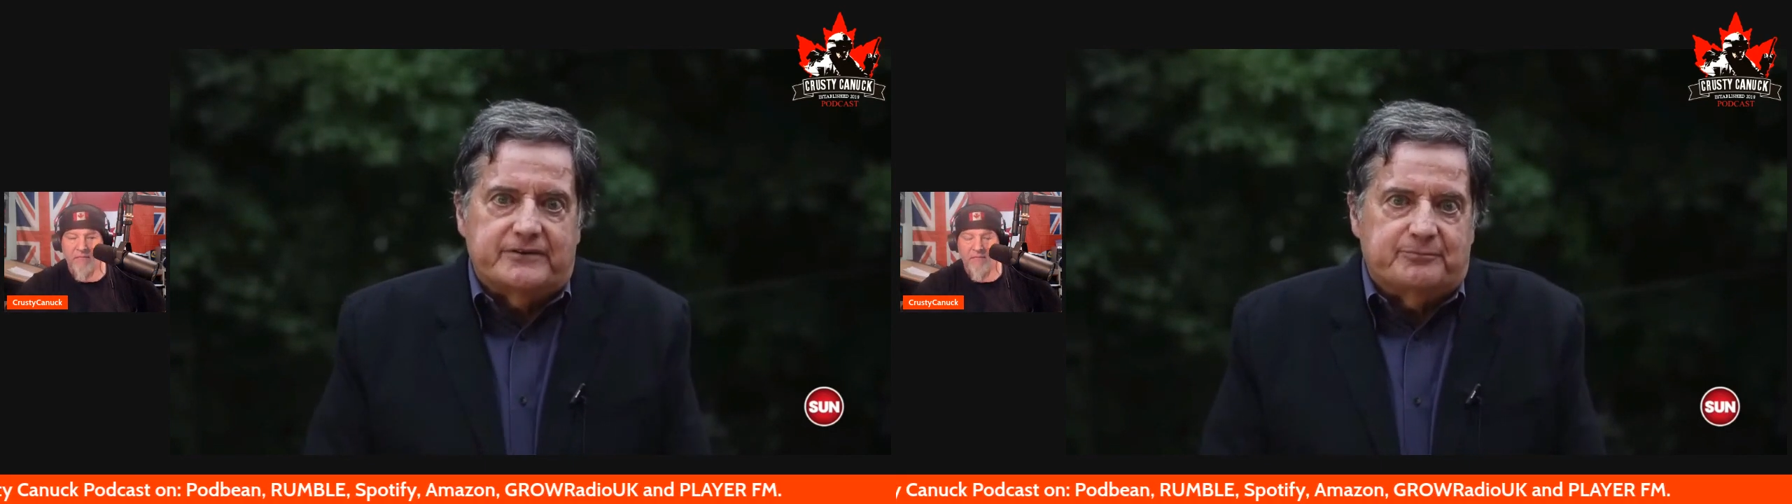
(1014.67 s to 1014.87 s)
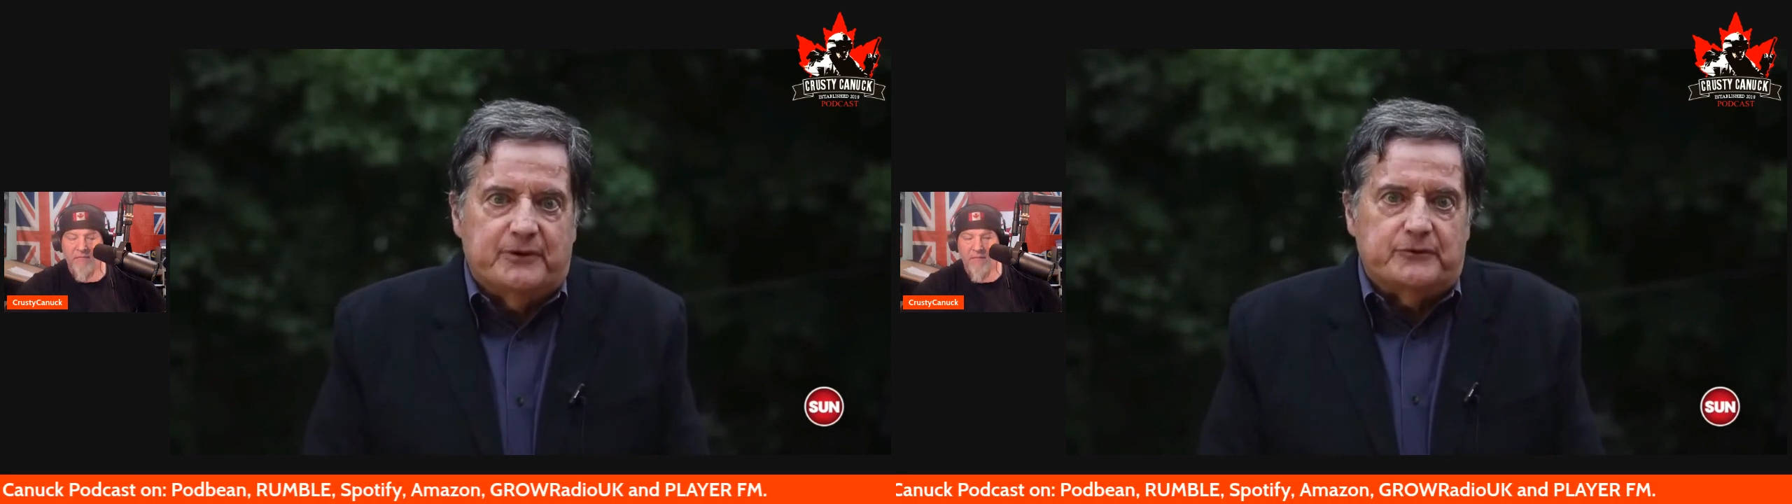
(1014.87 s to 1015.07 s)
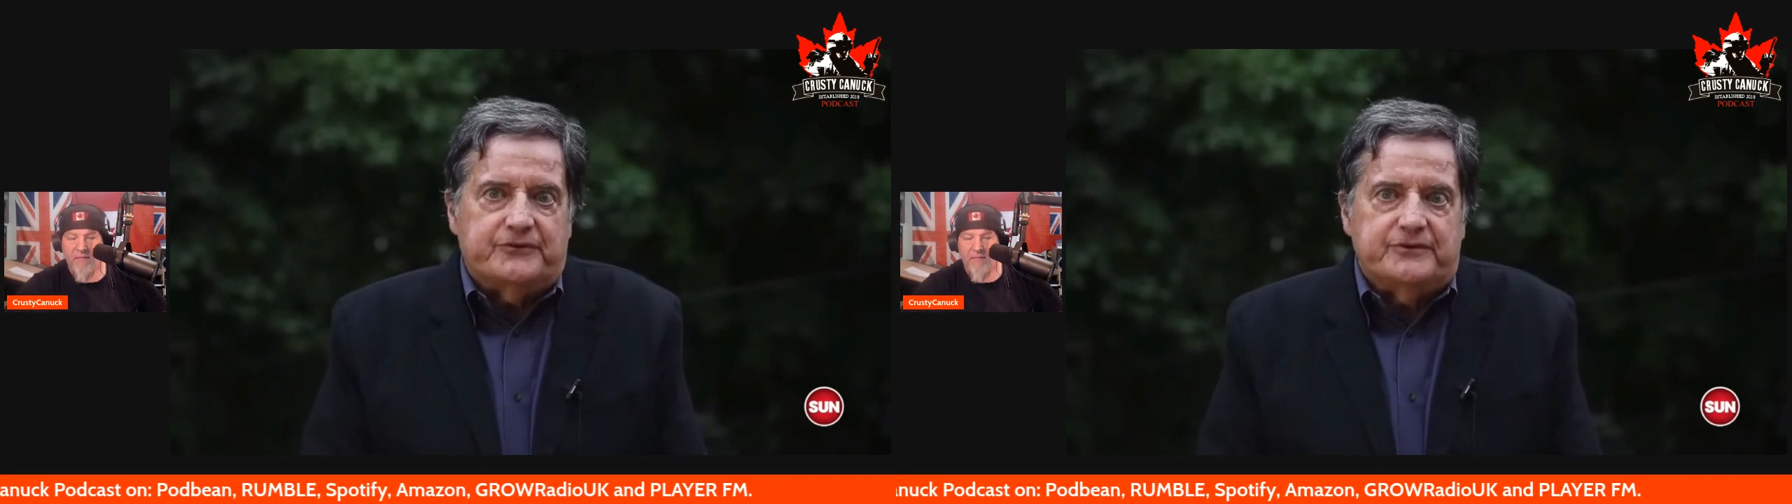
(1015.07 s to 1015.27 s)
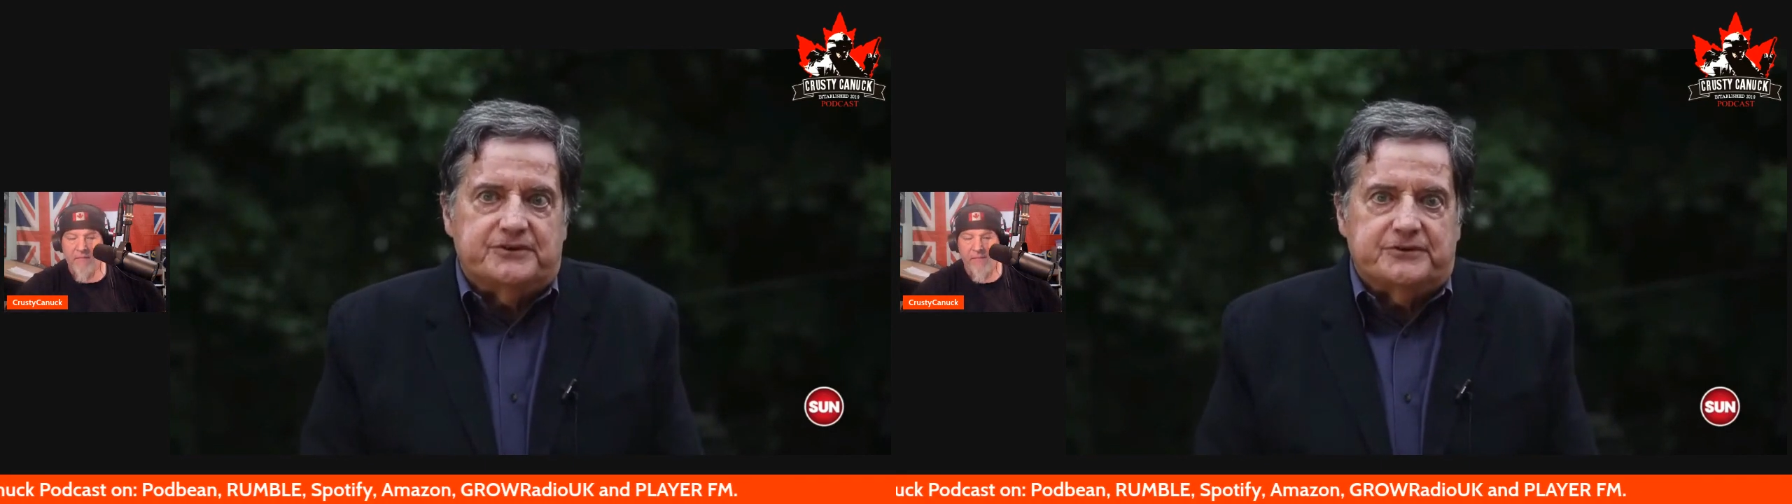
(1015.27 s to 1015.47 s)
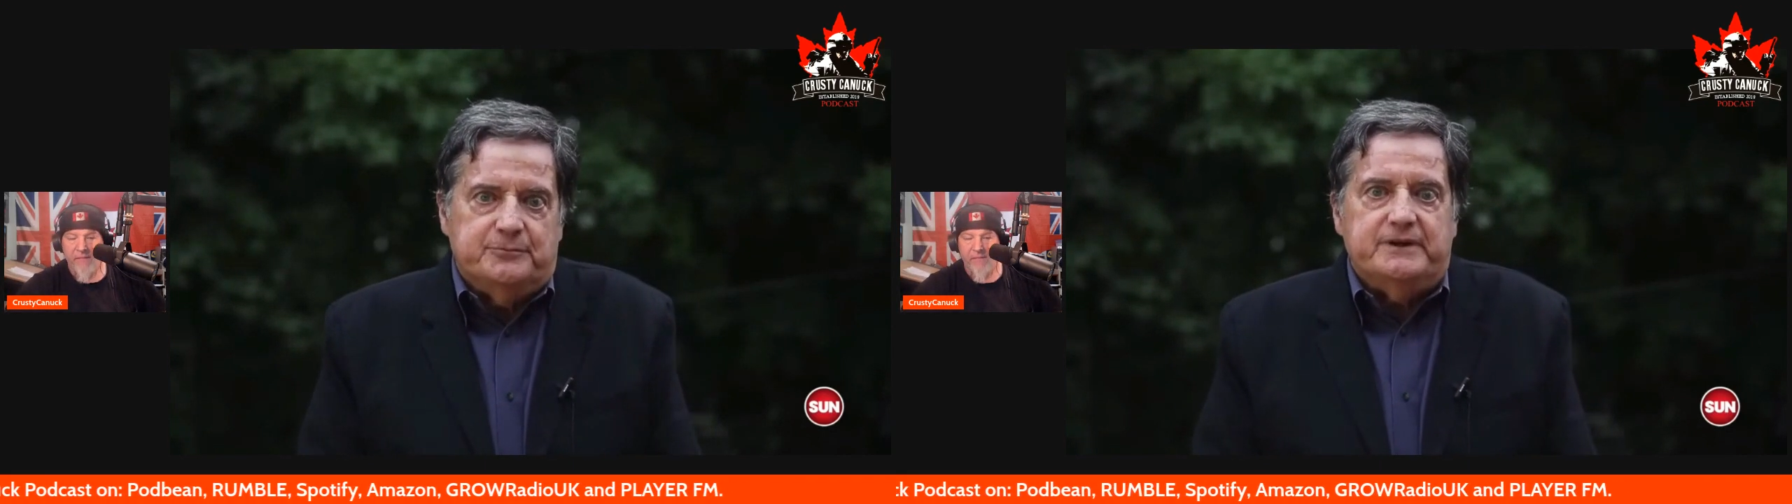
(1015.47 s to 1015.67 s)
its bonuses
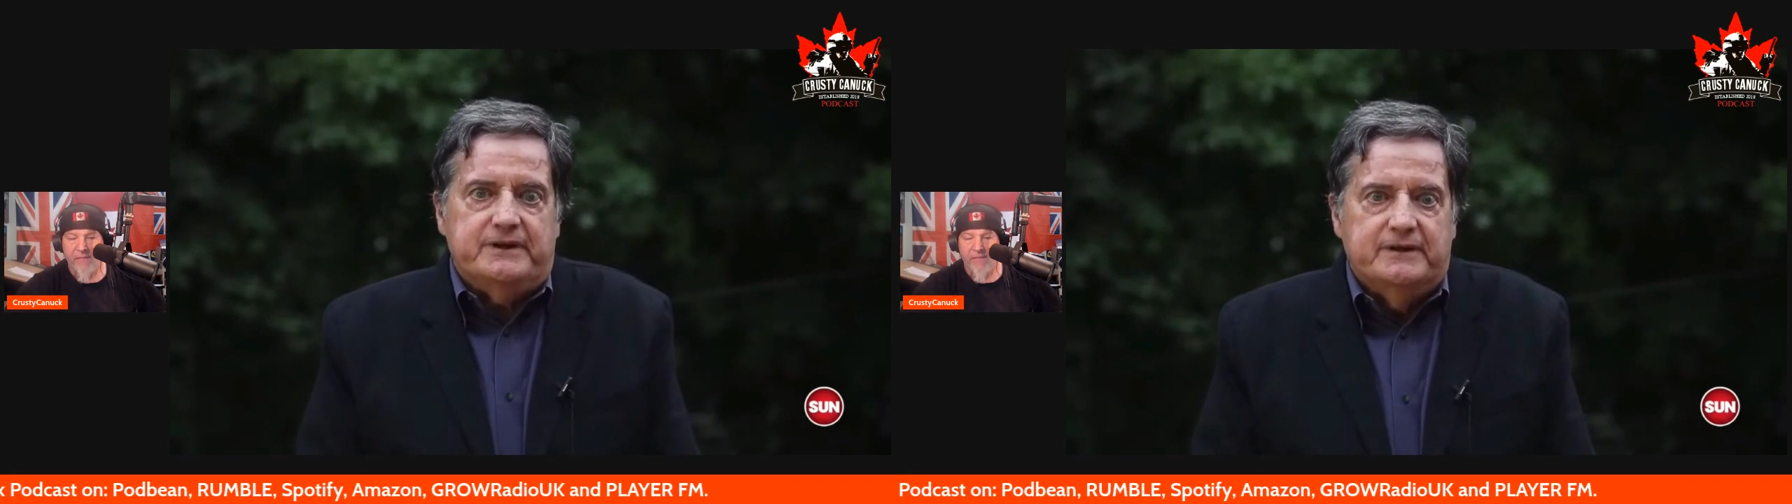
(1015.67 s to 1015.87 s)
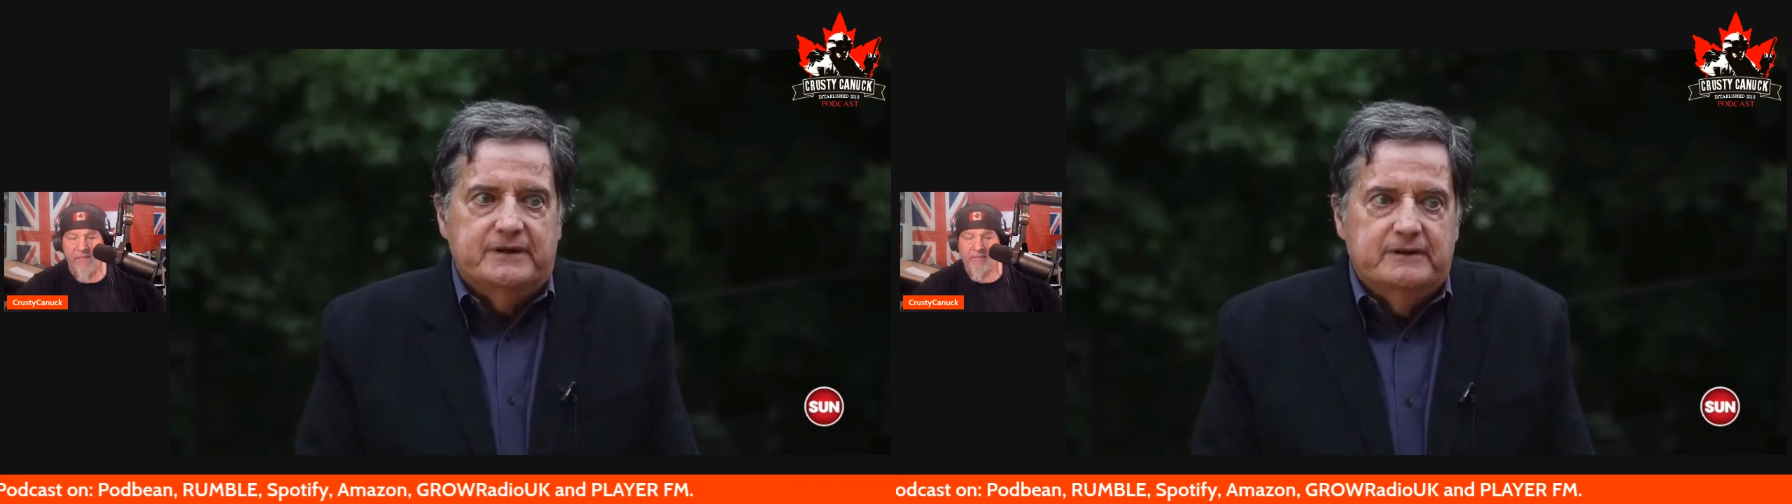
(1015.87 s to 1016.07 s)
should be